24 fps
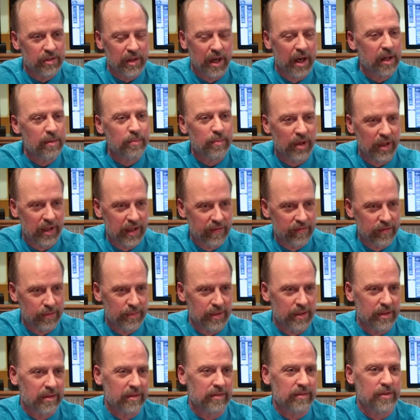
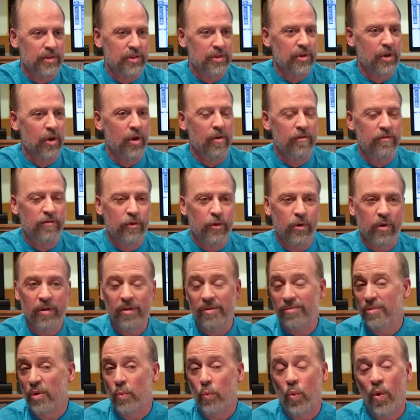unbelievable. So
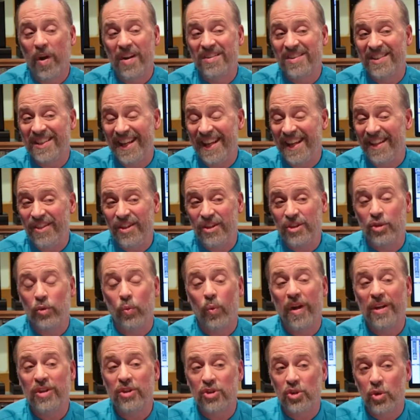for 1/10 to
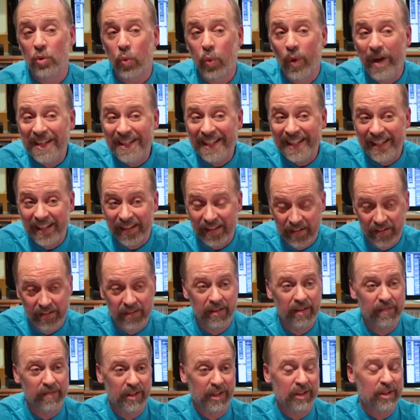
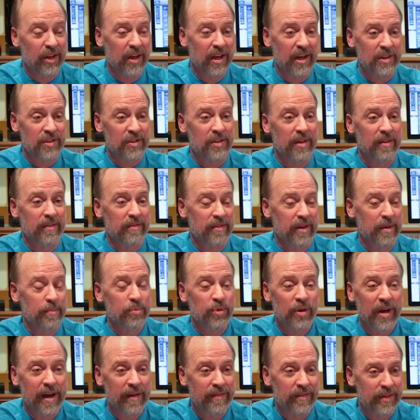1/20th of the cost of a
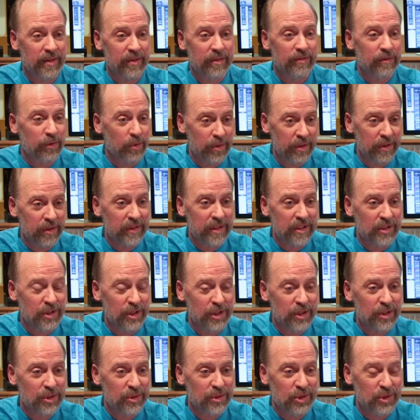private or four-year
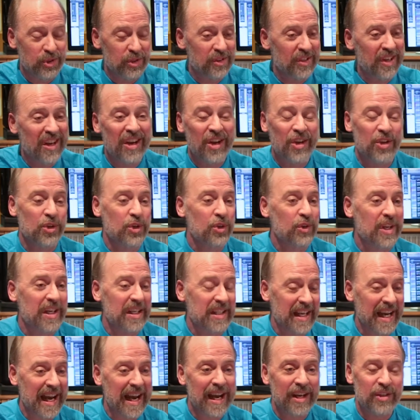institution, you
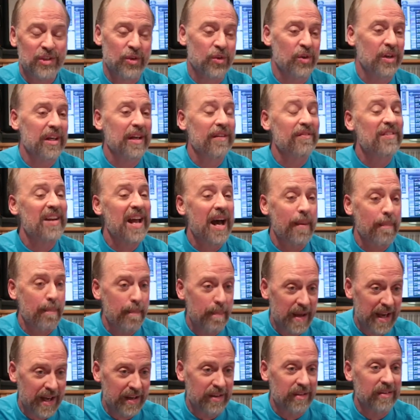get as good, if not
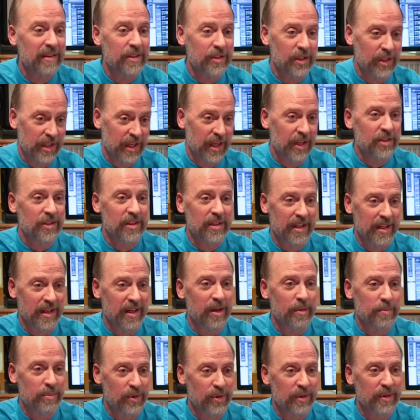better, education at
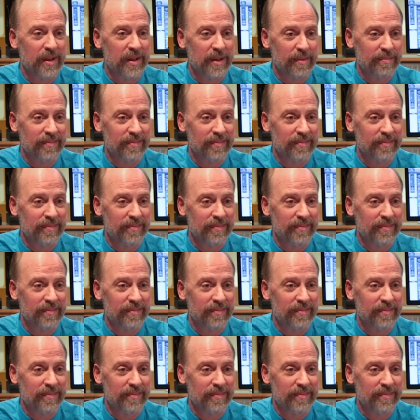our program.